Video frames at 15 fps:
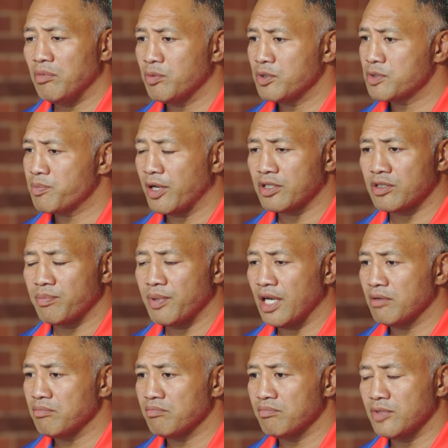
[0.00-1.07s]
We spoke
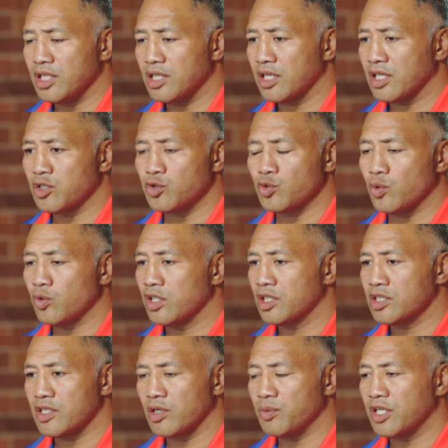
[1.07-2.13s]
about, you know,
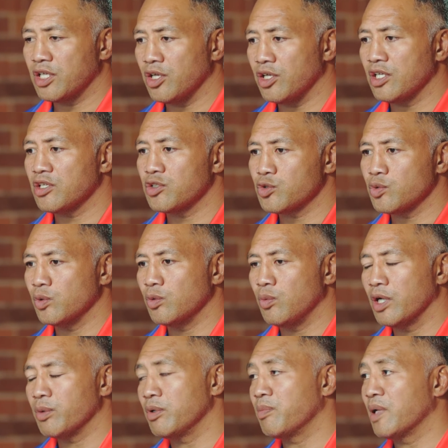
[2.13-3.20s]
controlling. So we can only control the
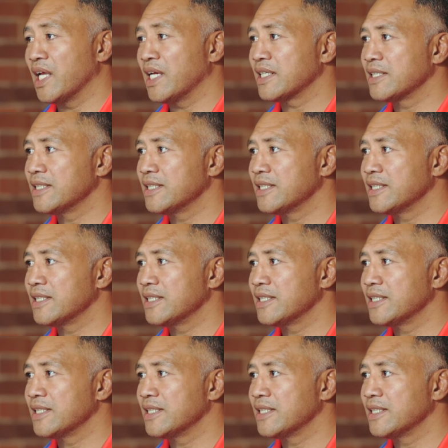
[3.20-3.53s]
way we play.